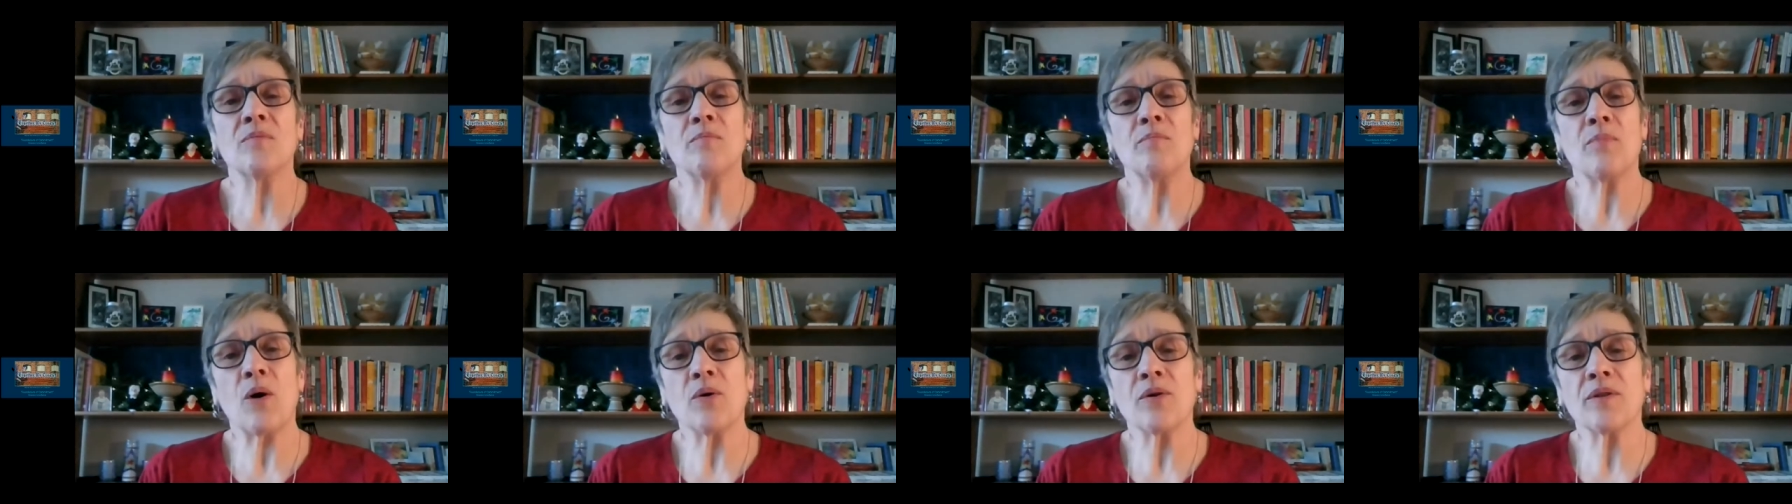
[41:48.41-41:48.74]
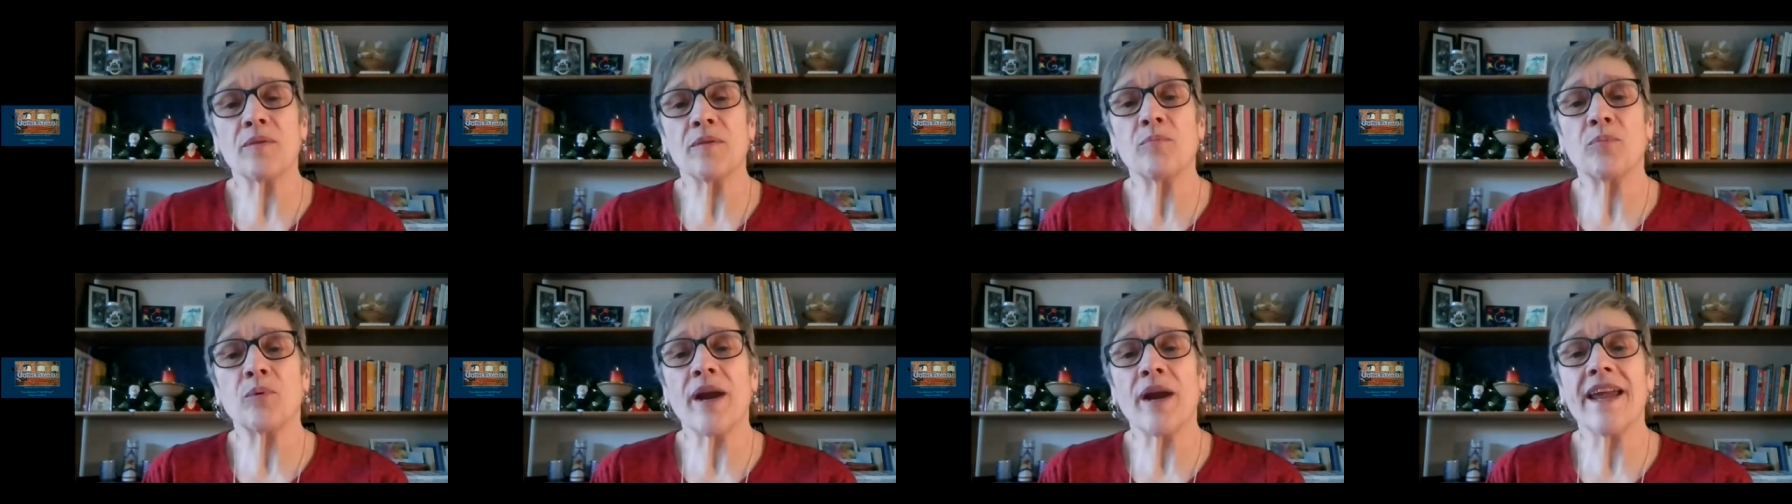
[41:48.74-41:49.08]
both
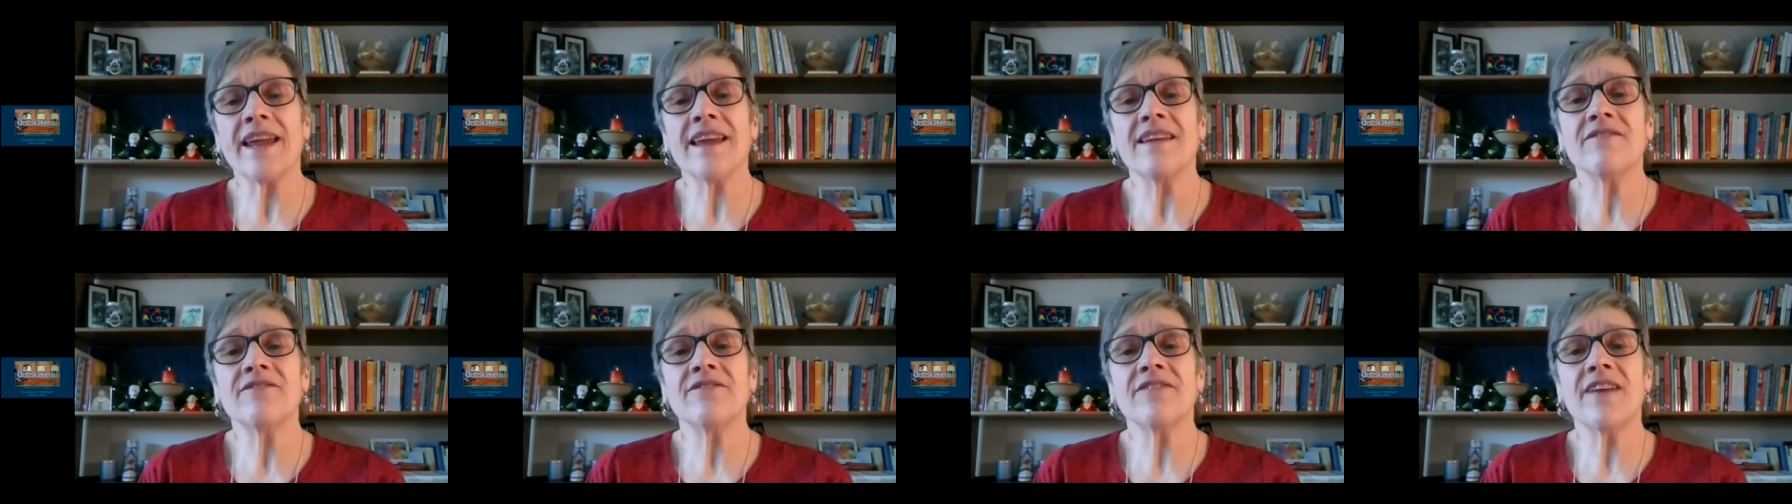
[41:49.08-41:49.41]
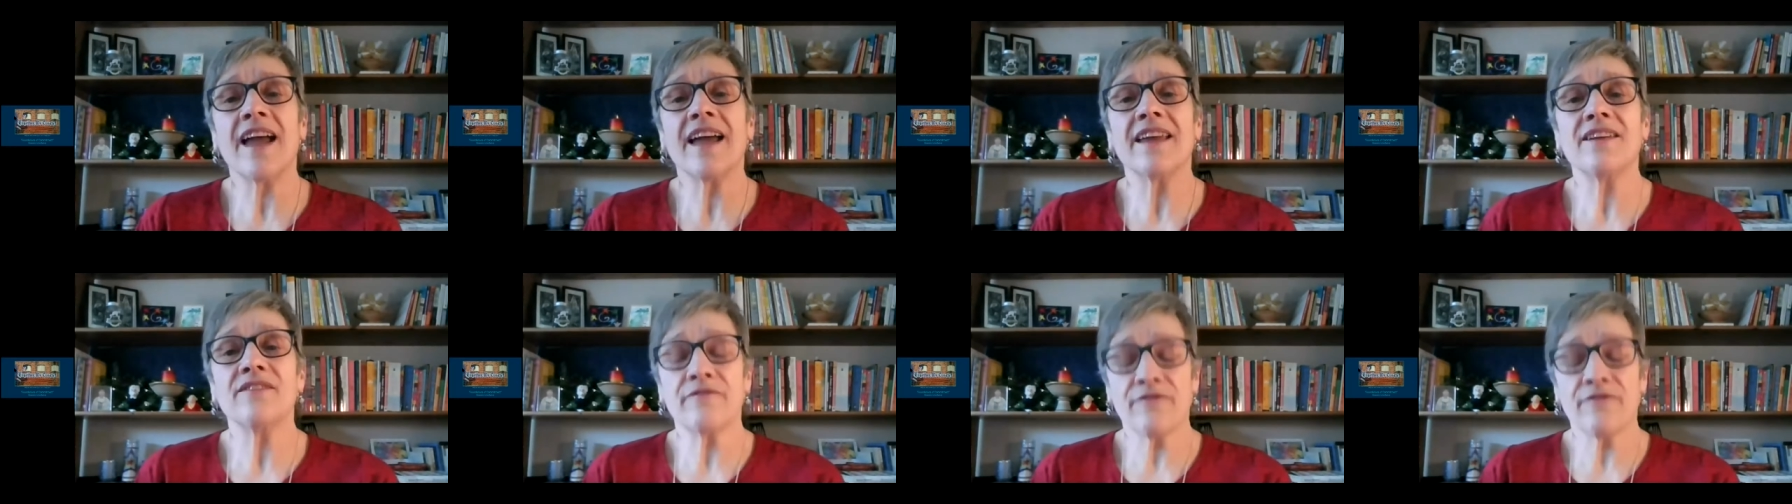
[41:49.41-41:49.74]
brave
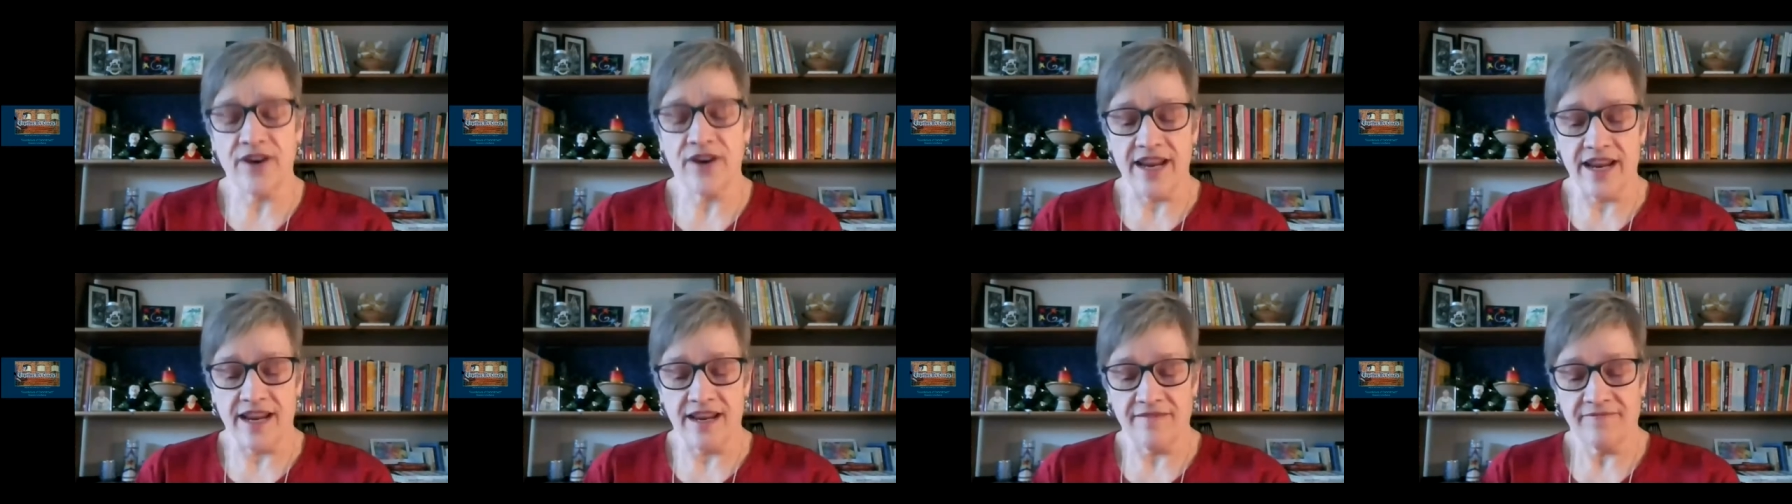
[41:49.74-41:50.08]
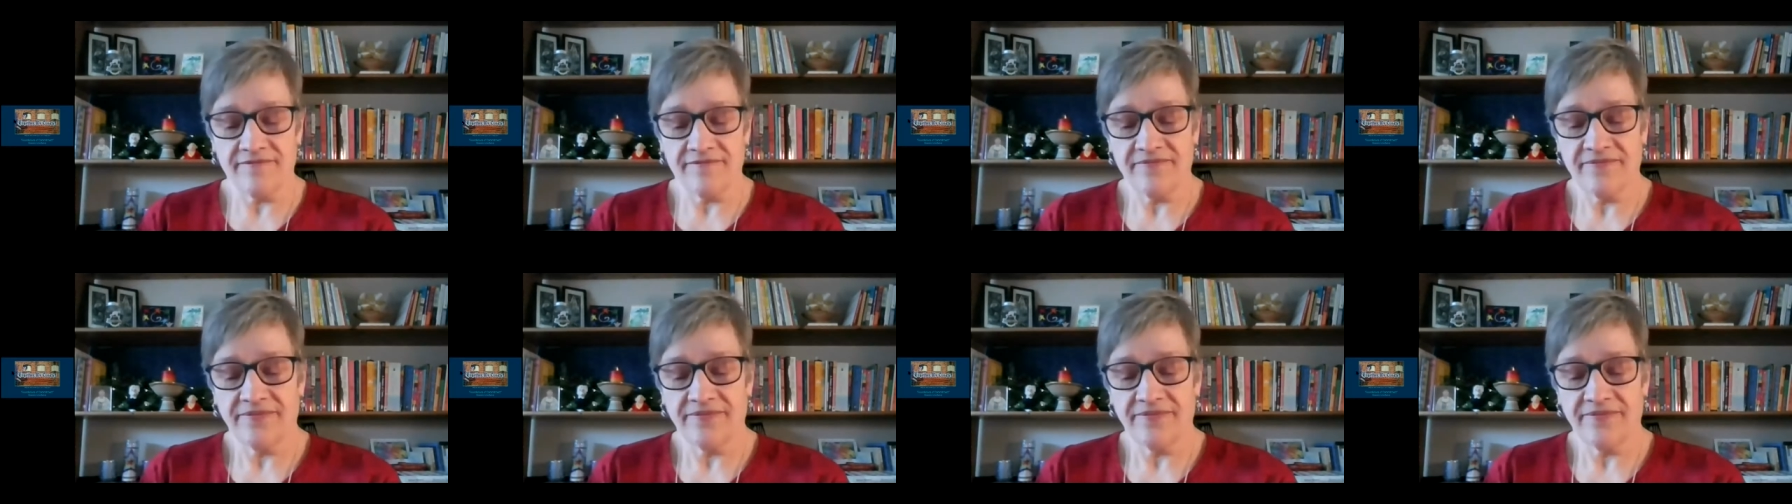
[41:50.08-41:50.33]
and free,